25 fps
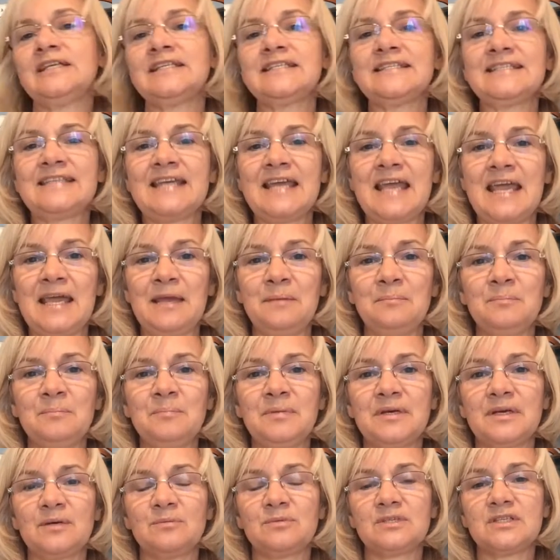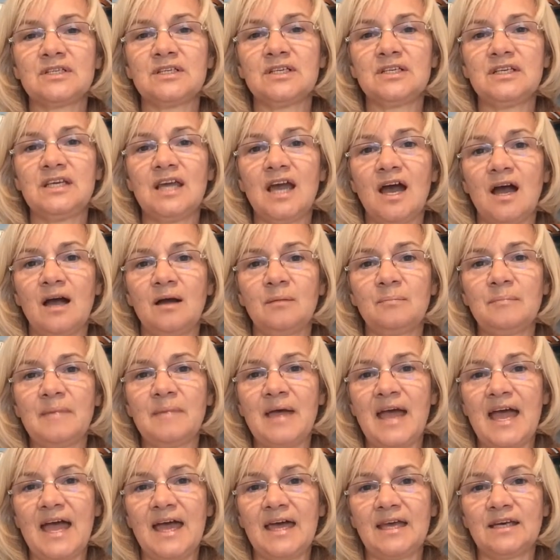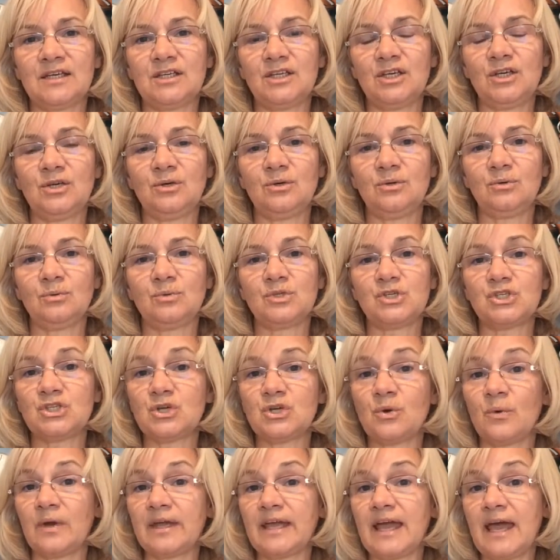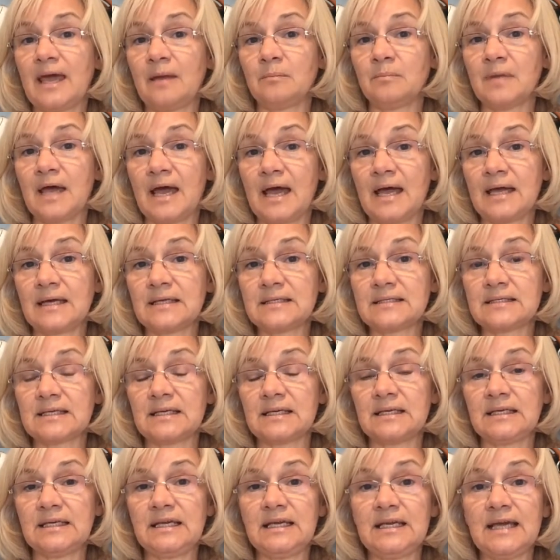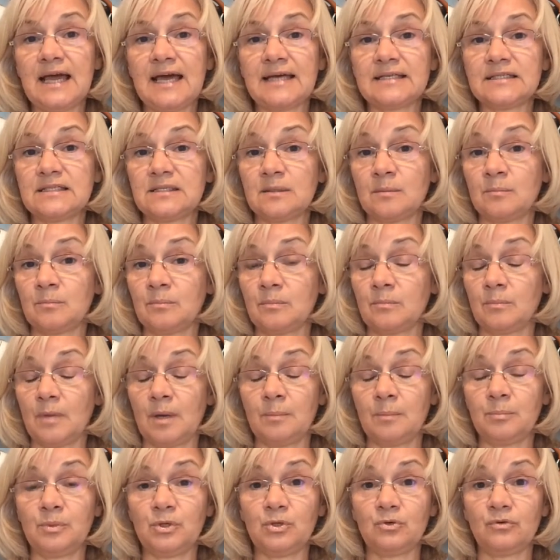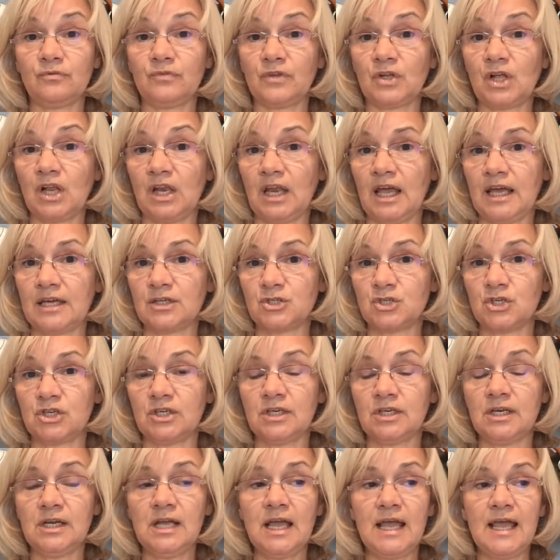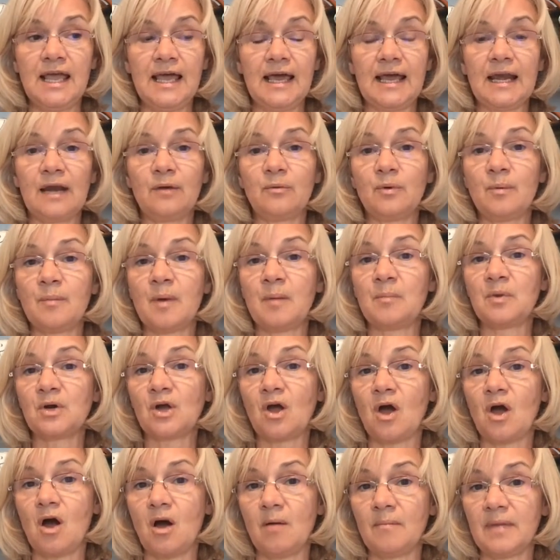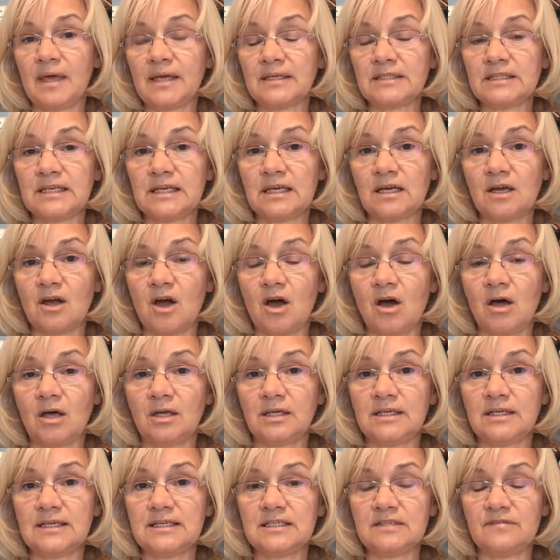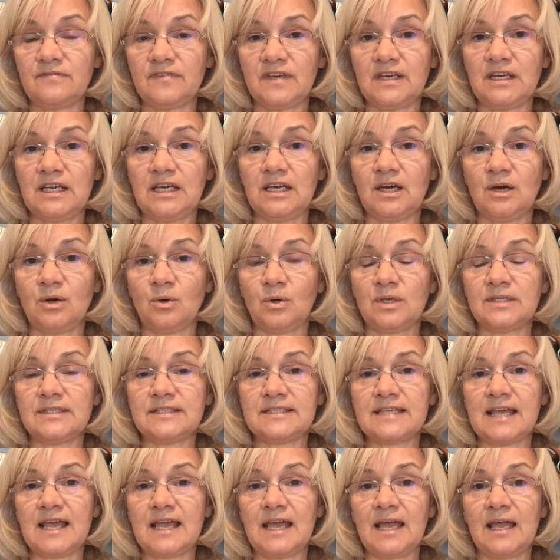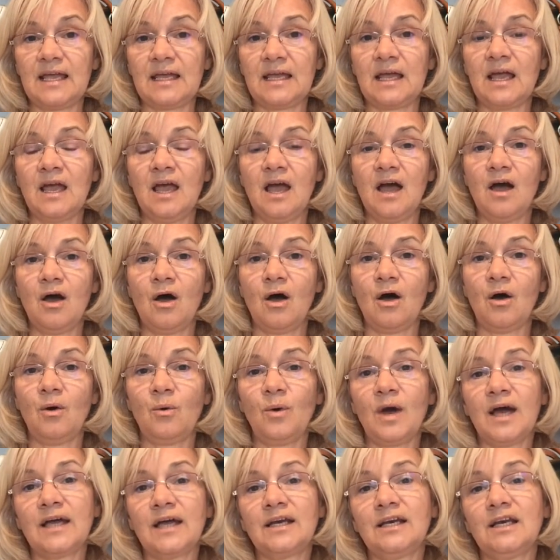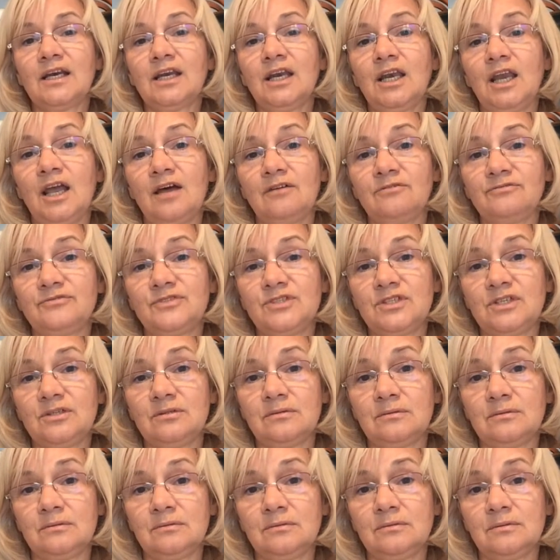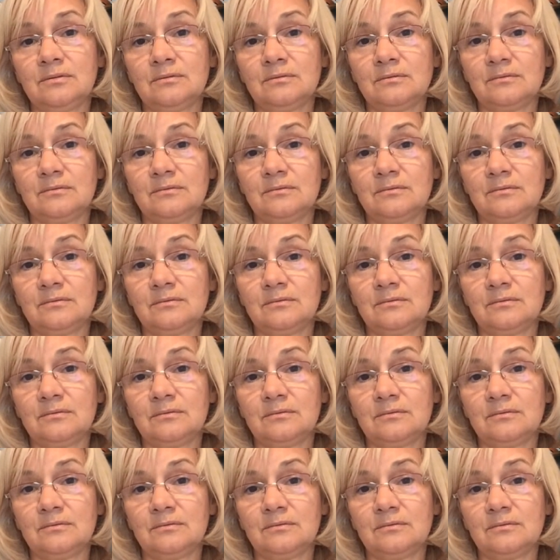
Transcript: his name, but it was a young man who was showing handbags and he had some a beautiful collection. And I remember commenting on his video and saying, oh, I'd love to